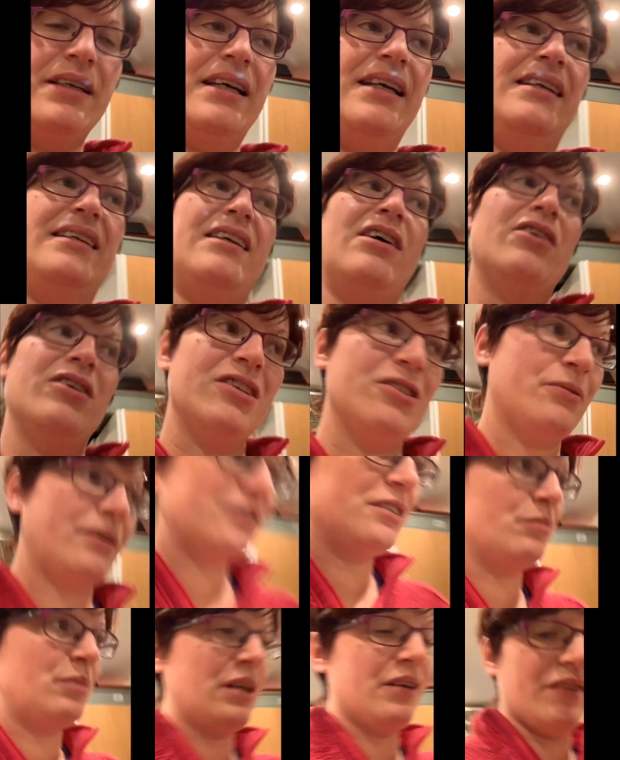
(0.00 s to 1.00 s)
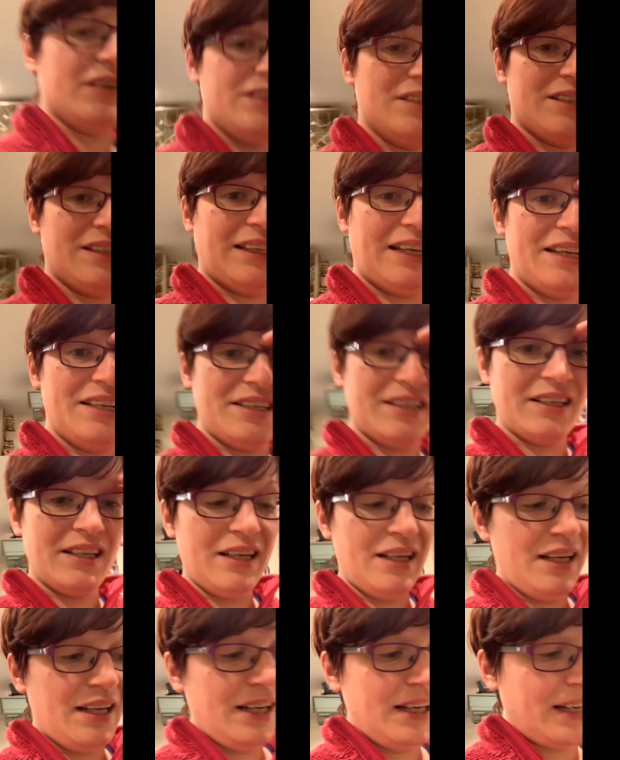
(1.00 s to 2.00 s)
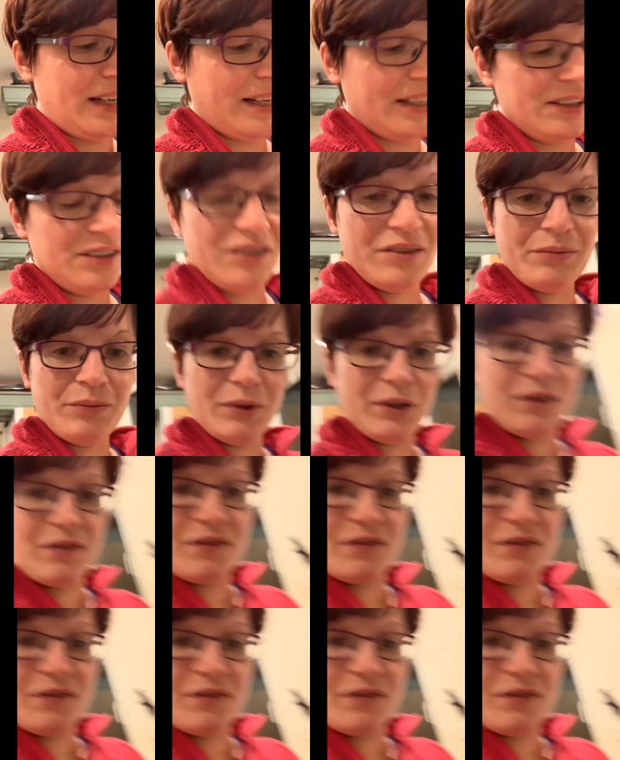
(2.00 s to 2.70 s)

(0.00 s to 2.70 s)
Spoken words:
it also adds a bit of insulation, and one